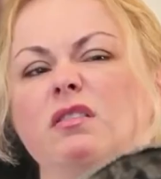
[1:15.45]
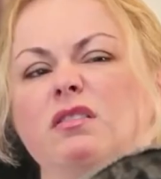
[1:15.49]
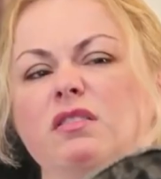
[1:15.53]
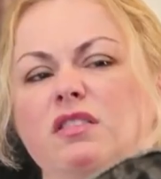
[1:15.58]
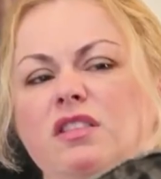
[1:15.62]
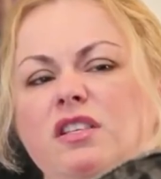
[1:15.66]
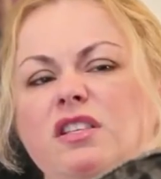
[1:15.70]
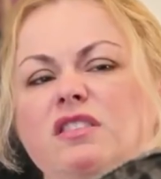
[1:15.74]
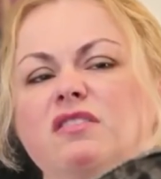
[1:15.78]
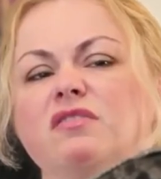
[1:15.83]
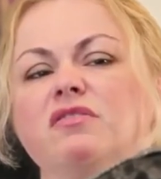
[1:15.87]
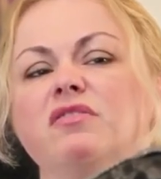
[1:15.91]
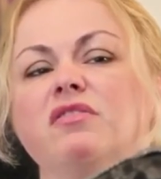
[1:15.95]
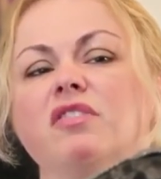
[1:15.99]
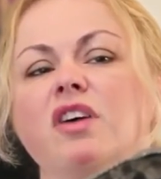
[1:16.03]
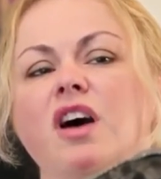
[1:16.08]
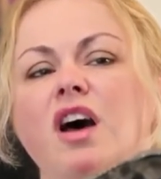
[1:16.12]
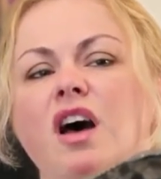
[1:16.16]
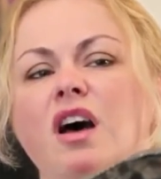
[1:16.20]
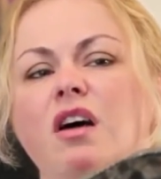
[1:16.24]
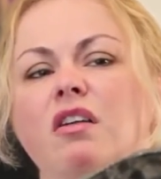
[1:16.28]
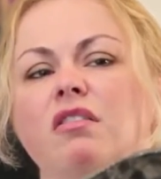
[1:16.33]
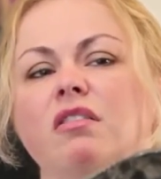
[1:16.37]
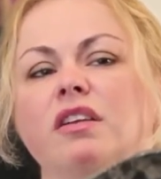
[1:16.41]
This
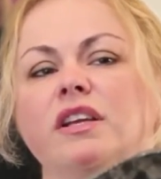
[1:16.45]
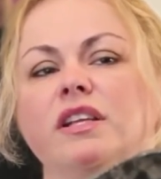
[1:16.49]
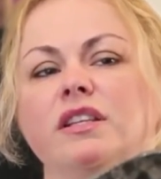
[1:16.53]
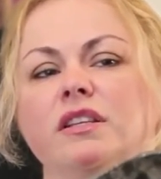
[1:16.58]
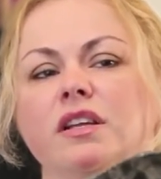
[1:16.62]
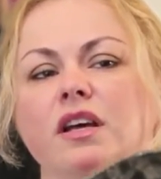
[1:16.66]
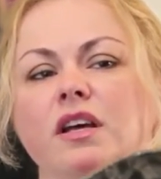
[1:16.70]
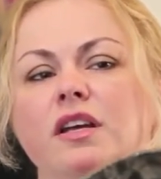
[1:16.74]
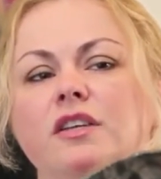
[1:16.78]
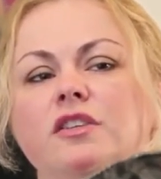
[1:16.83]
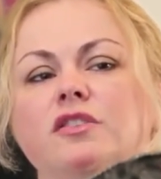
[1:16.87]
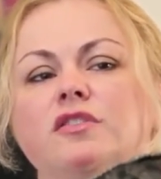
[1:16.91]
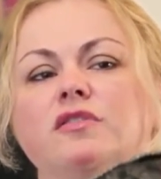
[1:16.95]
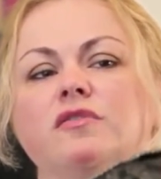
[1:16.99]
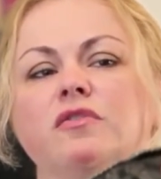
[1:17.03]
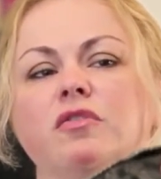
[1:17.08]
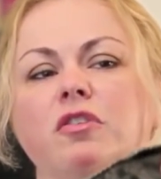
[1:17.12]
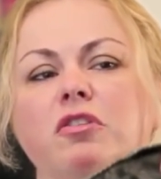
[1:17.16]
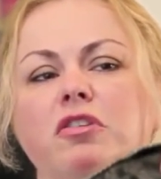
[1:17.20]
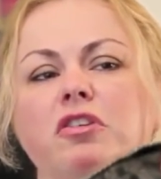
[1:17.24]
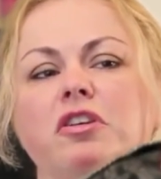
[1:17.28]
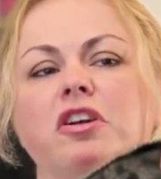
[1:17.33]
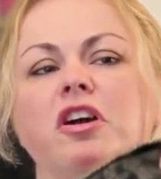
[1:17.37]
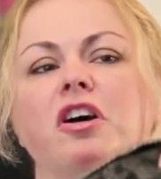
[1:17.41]
very nice
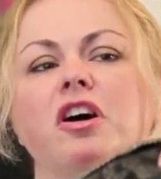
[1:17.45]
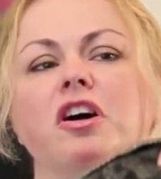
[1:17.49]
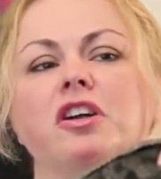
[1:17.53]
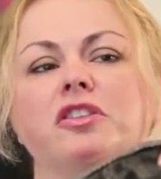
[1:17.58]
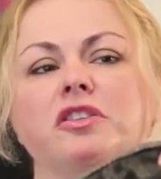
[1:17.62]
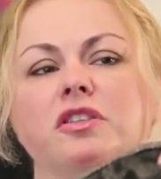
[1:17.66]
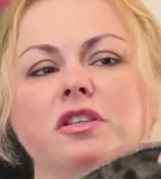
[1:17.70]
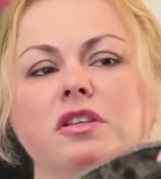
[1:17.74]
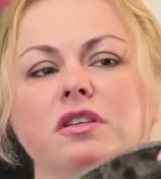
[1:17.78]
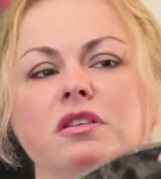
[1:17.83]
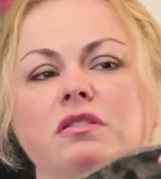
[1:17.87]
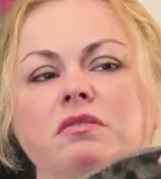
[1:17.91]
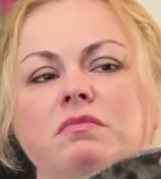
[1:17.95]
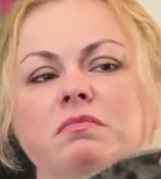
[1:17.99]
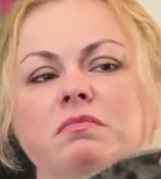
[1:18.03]
forecut.